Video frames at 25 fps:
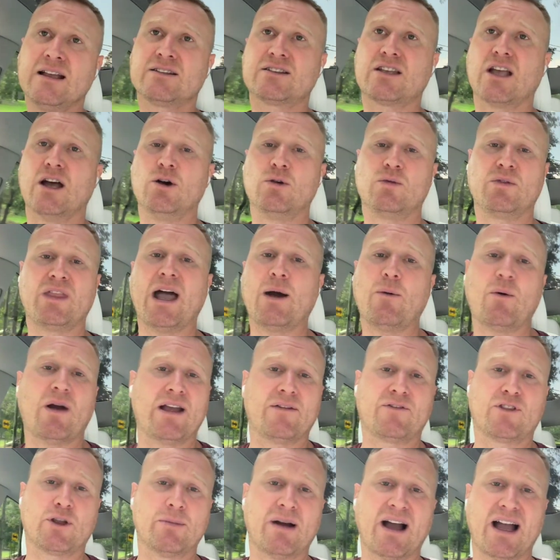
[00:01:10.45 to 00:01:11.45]
So that
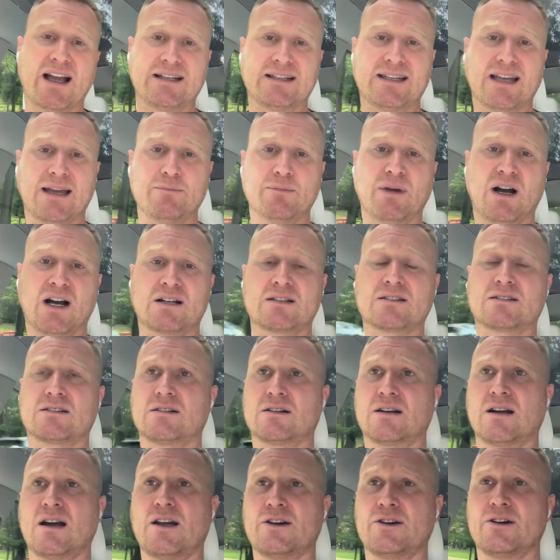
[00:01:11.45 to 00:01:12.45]
way, if they're buying $10
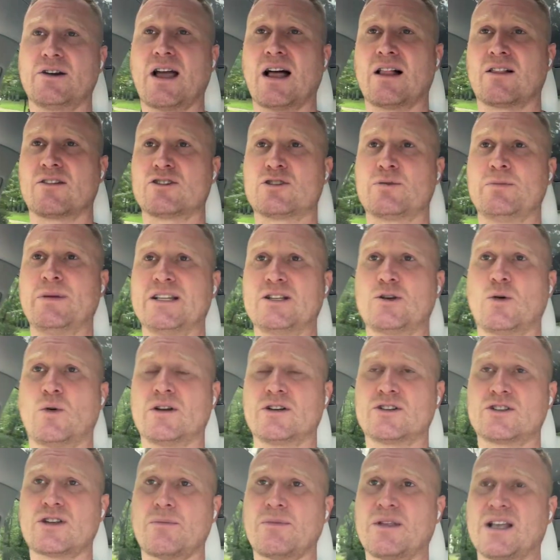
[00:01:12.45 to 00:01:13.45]
or $100 of
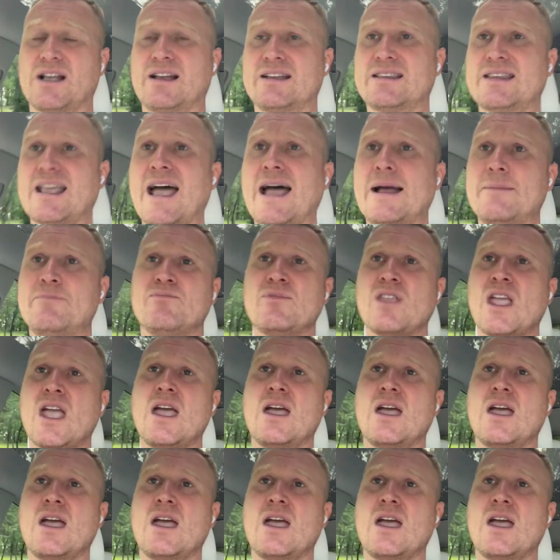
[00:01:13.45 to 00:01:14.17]
Bitcoin or something like that,